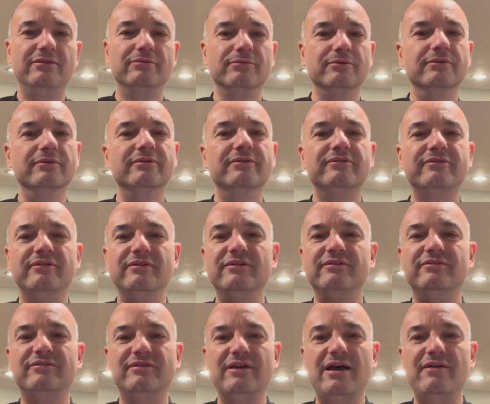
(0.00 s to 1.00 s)
through
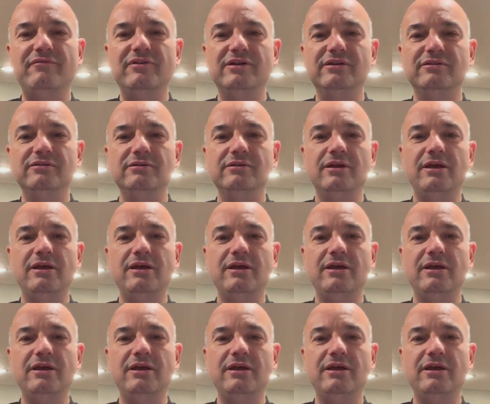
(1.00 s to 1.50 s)
C7